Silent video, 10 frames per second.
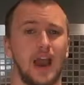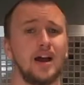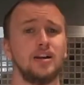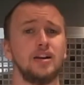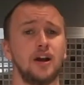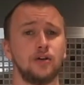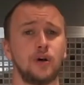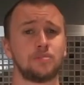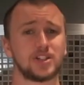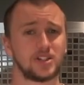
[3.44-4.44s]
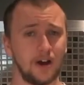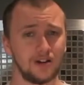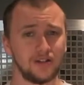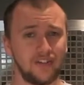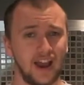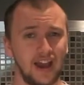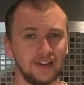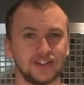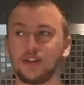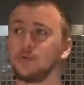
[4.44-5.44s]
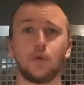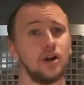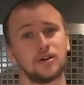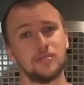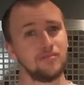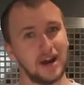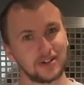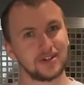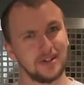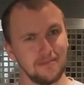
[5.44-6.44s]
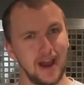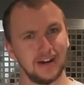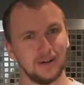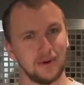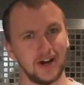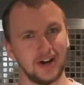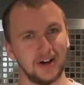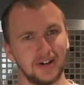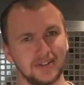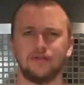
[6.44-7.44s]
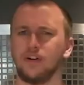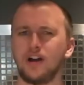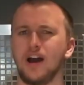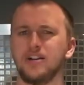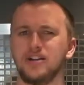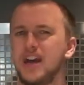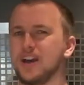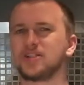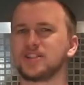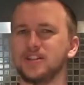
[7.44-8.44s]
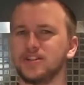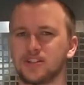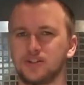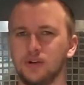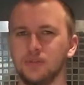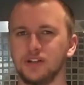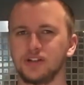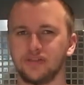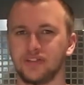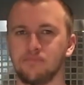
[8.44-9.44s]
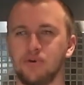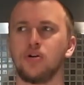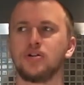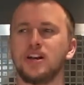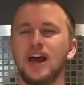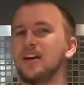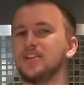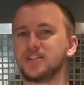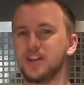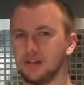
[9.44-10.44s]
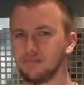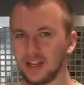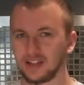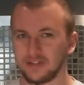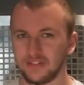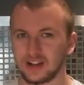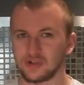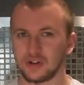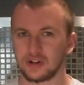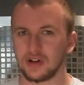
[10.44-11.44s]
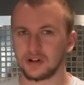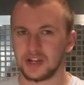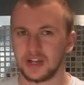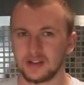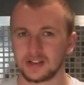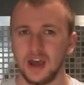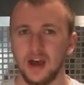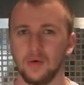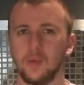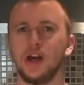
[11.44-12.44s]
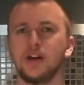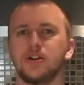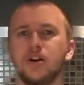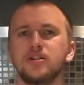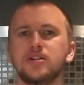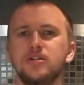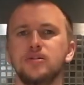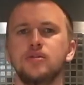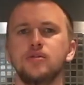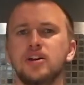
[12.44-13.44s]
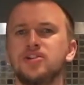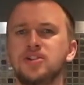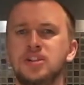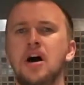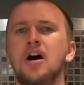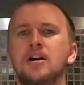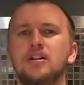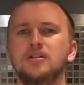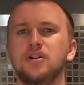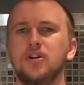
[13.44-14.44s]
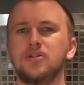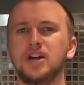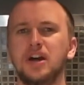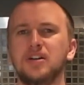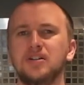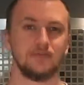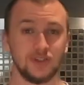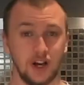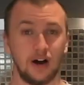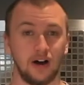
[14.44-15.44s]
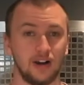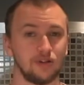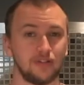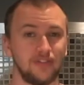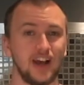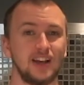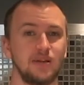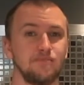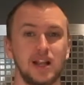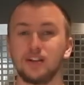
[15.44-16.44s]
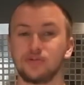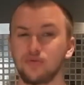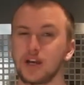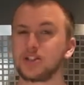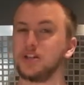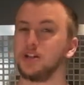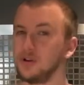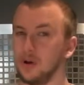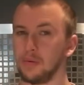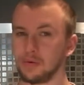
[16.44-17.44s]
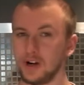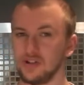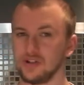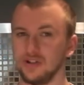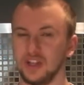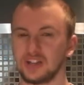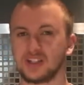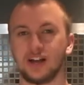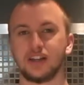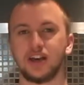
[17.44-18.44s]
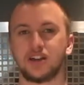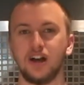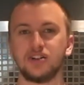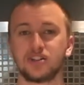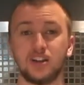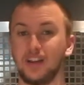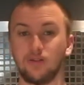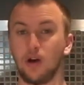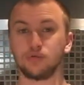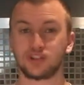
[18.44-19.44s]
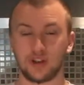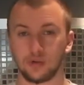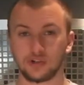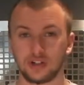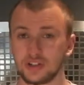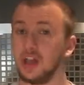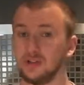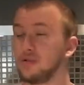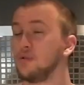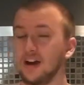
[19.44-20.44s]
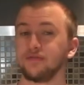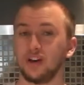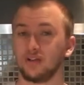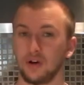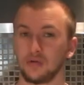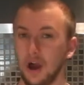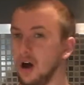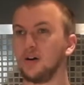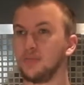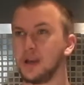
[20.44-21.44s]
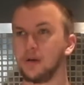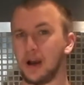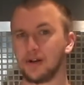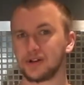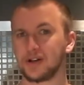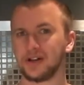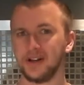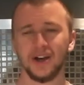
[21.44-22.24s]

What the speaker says: Hello Absurdifans and welcome back to the Manor Bar. For our next installment of the Borderlands gun manufacturer cocktails, we're going to do the Dahl cocktail. Dahl are a fairly militaristic corporation. They sell their guns to their own soldiers, they do have their own army apparently,